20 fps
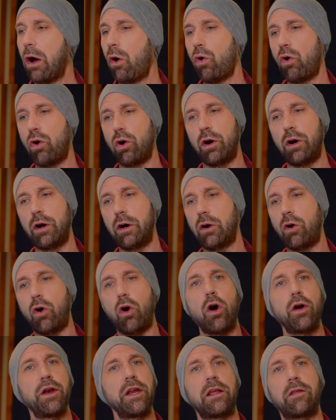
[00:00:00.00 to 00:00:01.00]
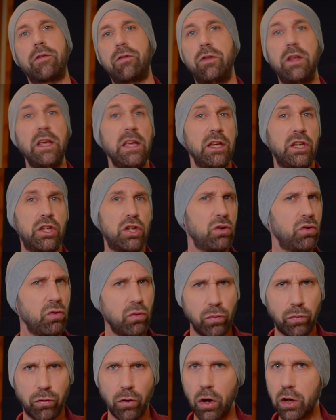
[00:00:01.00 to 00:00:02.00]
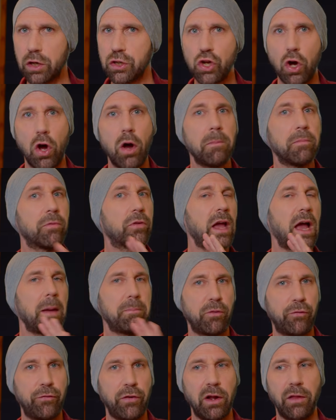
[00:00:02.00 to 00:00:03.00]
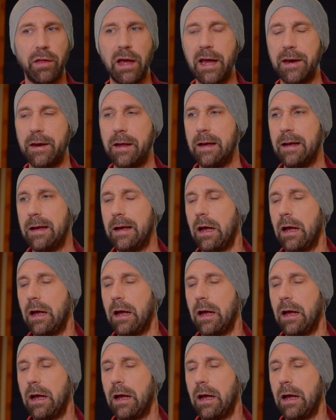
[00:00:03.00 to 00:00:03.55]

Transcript: Or Audix D2s on toms, I prefer that.